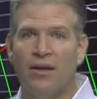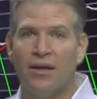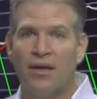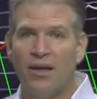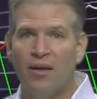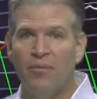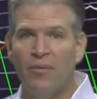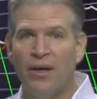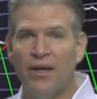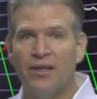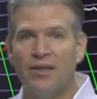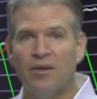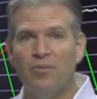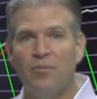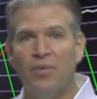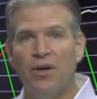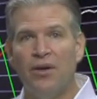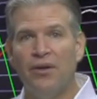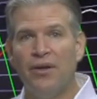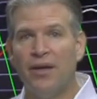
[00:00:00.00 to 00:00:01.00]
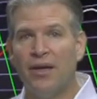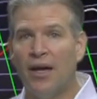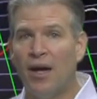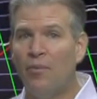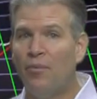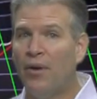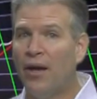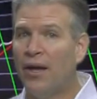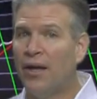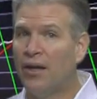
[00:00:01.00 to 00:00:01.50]
Commit to building
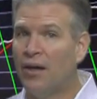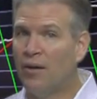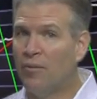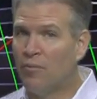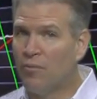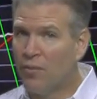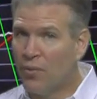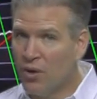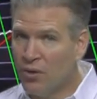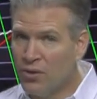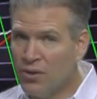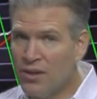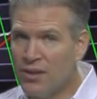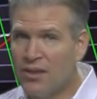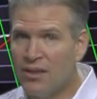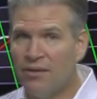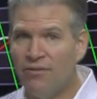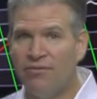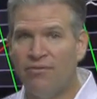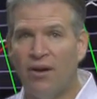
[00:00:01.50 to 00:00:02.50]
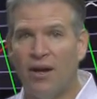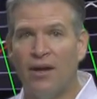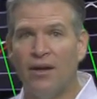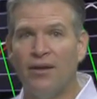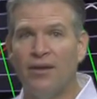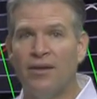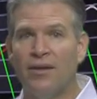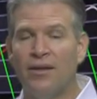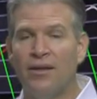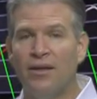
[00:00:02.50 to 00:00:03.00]
up an emergency
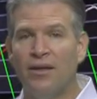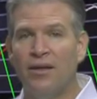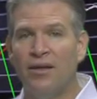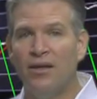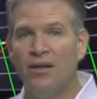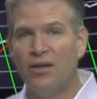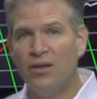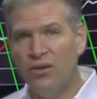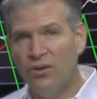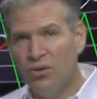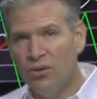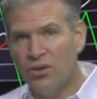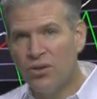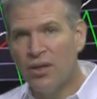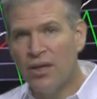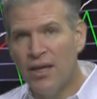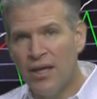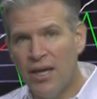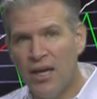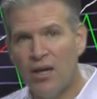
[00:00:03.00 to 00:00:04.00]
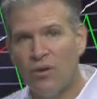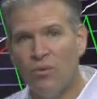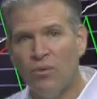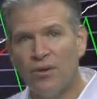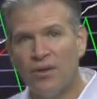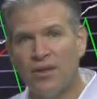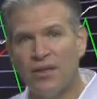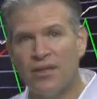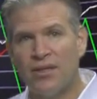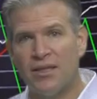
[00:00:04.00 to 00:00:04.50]
fund, usually
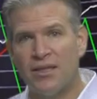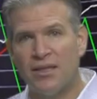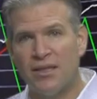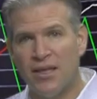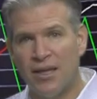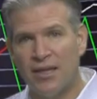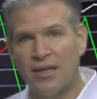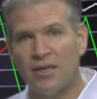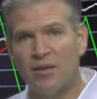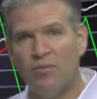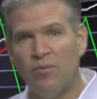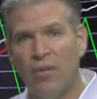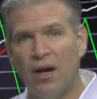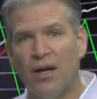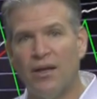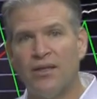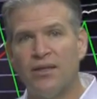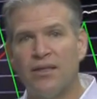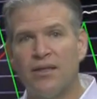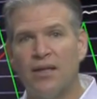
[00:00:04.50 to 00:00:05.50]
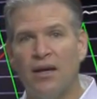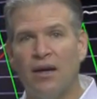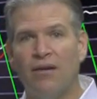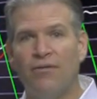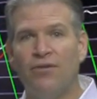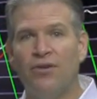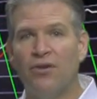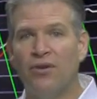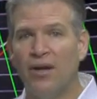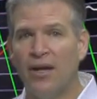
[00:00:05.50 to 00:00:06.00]
equal to 6 months
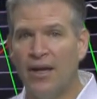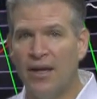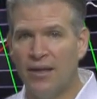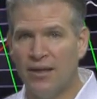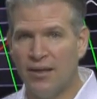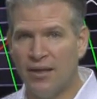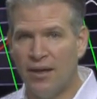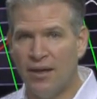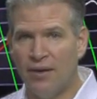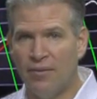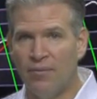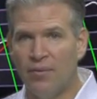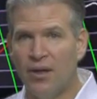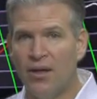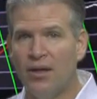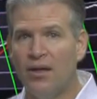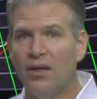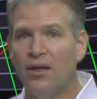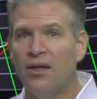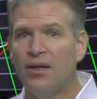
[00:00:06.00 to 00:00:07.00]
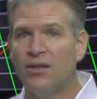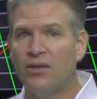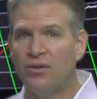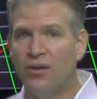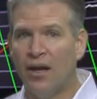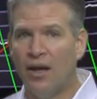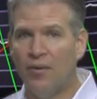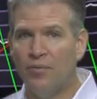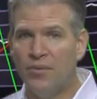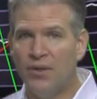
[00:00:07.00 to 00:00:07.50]
of your income, to
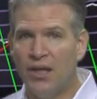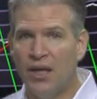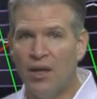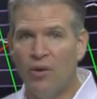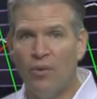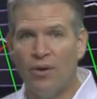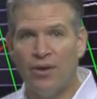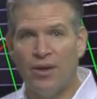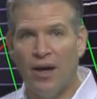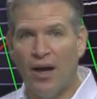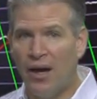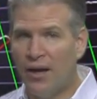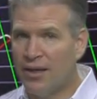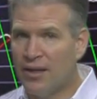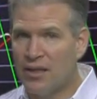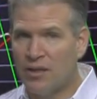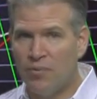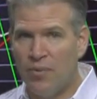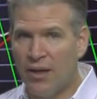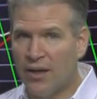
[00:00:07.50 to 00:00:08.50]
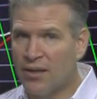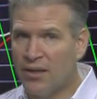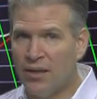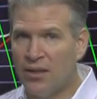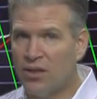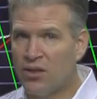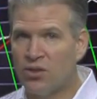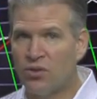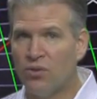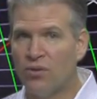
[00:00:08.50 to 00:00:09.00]
help deal with
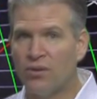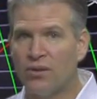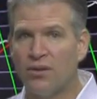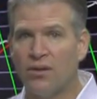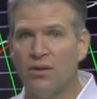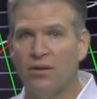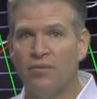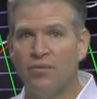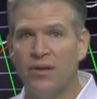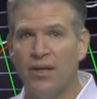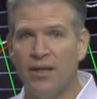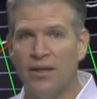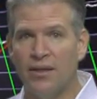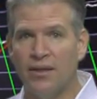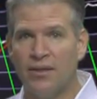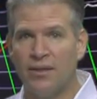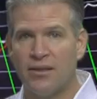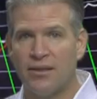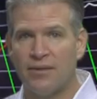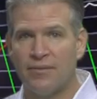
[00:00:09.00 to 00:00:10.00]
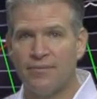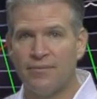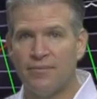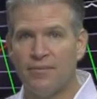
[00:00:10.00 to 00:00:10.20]
unexpected short-term needs.